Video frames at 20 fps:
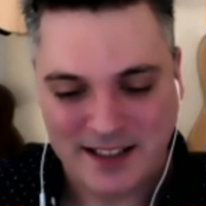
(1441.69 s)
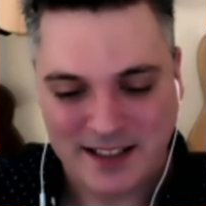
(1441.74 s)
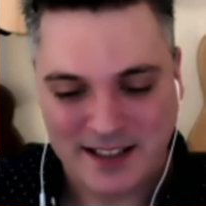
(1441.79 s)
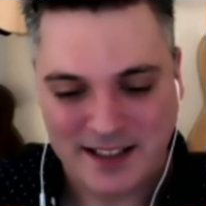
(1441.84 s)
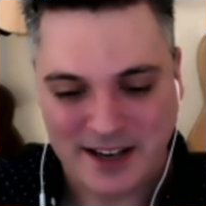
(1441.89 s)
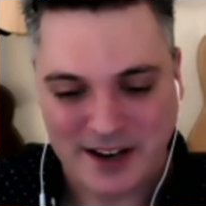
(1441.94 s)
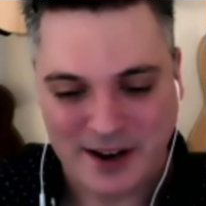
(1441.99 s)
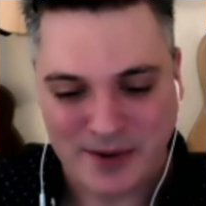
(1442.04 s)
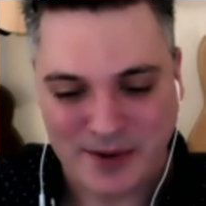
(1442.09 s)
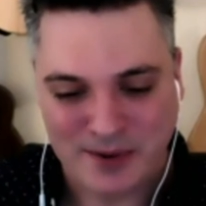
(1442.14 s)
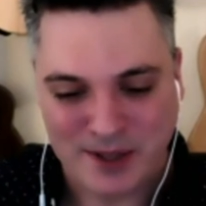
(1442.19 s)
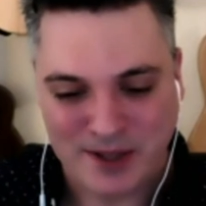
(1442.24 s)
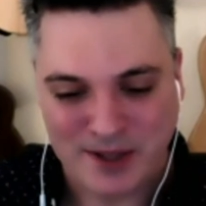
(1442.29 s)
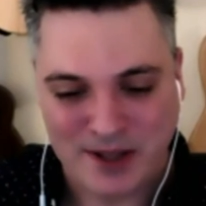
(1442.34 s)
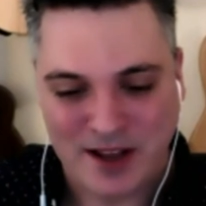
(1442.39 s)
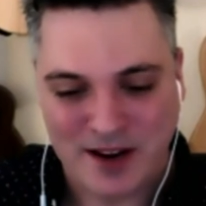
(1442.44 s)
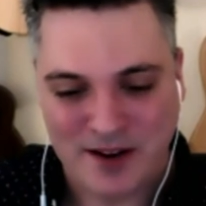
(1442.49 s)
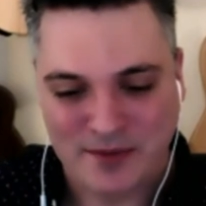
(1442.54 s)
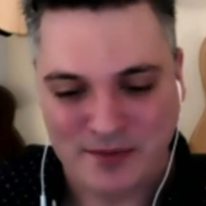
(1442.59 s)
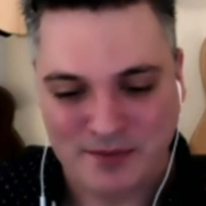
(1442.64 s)
you know, a
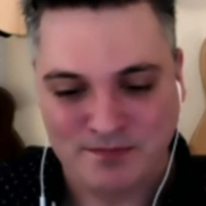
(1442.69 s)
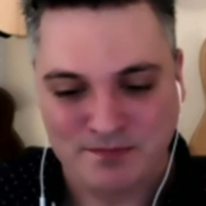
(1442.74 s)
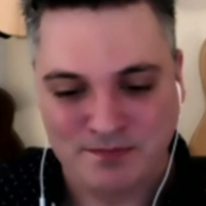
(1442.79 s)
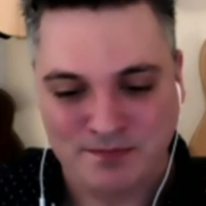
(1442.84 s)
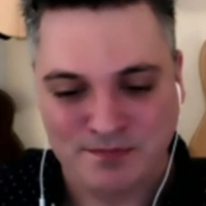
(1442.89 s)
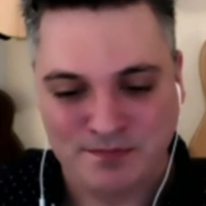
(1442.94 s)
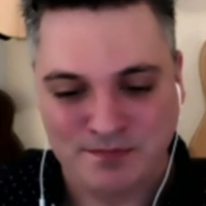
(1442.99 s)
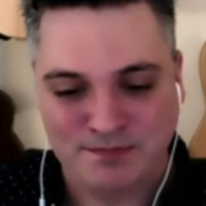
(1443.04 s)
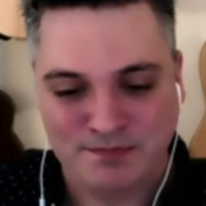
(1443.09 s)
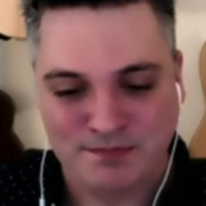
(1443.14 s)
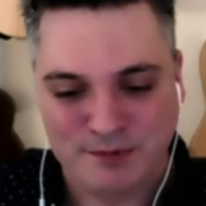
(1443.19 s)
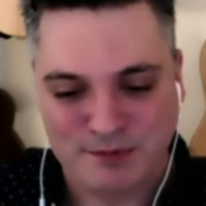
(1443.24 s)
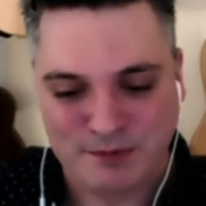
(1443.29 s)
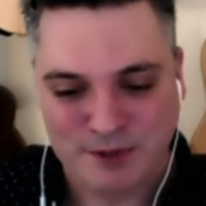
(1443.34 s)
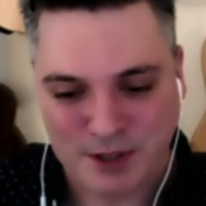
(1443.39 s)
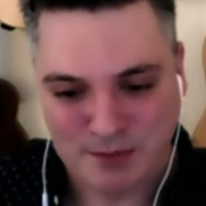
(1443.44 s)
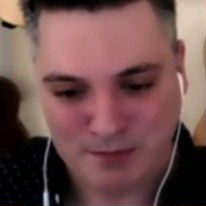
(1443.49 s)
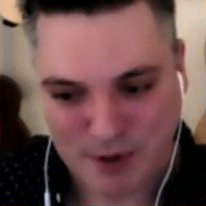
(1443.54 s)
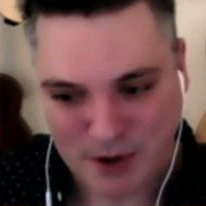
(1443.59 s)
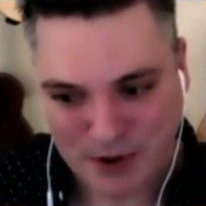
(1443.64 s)
lot of
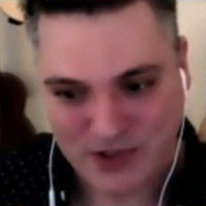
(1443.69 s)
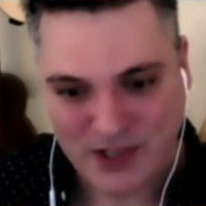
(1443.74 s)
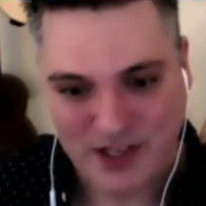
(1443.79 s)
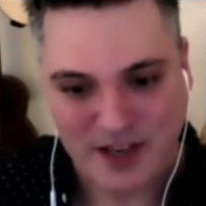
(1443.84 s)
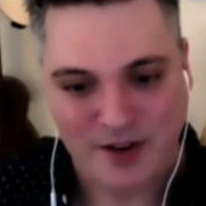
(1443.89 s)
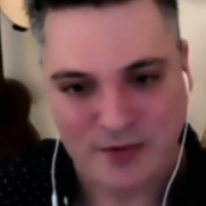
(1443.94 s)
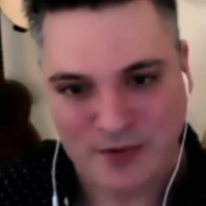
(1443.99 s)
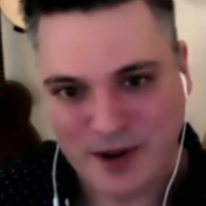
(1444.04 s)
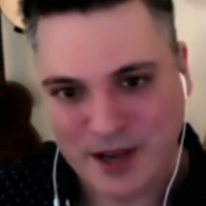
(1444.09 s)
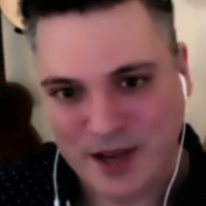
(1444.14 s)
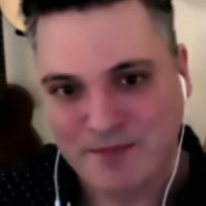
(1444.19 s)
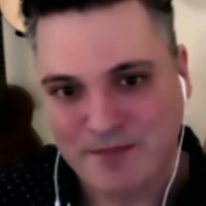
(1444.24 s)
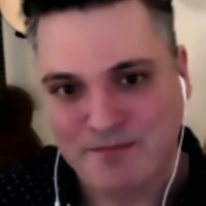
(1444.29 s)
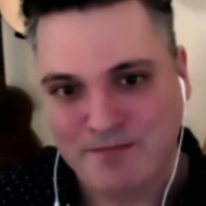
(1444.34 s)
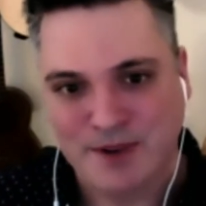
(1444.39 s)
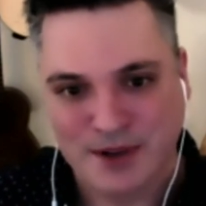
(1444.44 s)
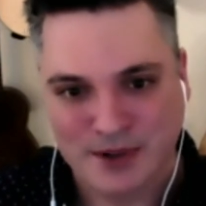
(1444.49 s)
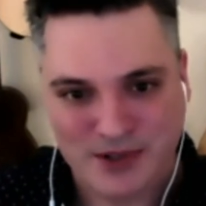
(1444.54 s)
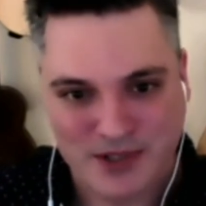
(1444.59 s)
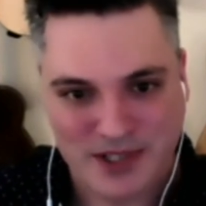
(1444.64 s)
composing and
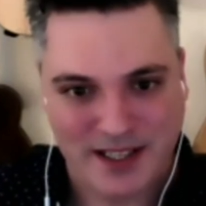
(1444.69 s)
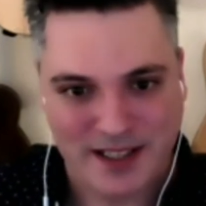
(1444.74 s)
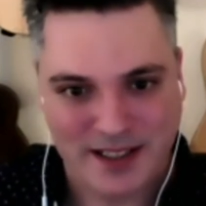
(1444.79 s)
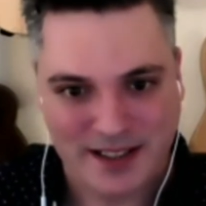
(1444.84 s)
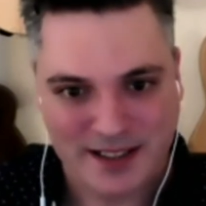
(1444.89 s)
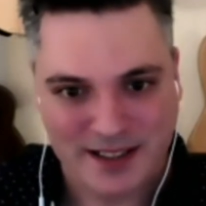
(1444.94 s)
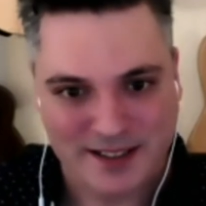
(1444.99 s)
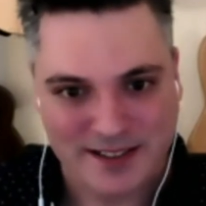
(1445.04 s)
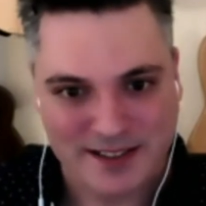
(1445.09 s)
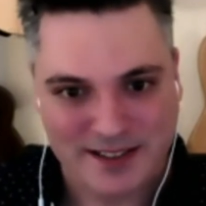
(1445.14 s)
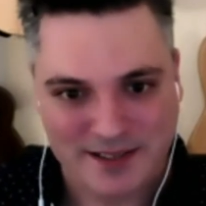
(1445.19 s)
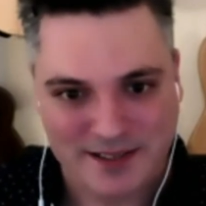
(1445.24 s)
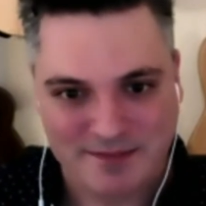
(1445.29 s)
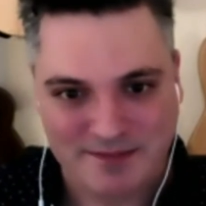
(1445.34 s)
recomposing. And